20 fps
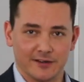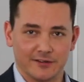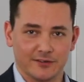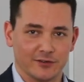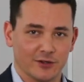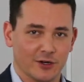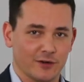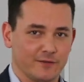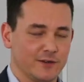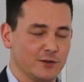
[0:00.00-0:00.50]

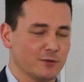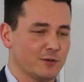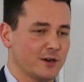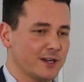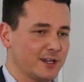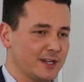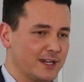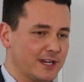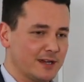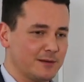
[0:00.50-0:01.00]
So if you
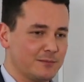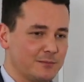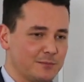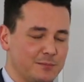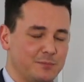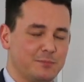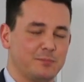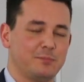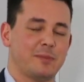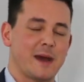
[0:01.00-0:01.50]
want to get
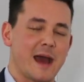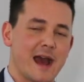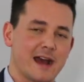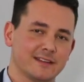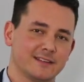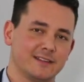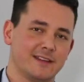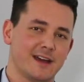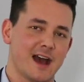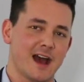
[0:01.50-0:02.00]

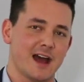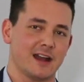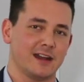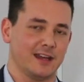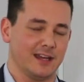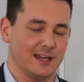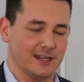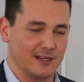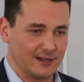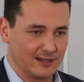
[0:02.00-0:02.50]
past that
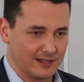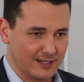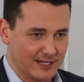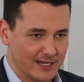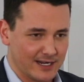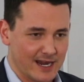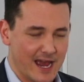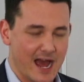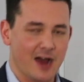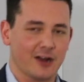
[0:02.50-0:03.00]
and
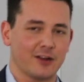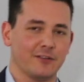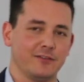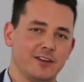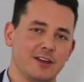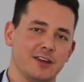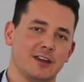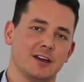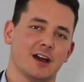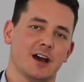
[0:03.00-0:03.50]
get out of
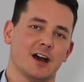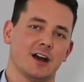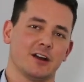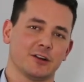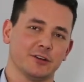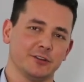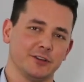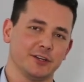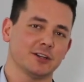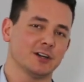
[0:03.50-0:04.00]
the
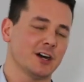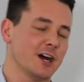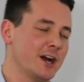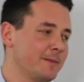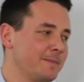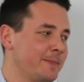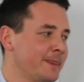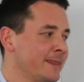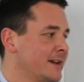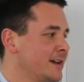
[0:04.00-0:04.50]
early
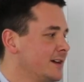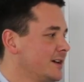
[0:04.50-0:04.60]
climb,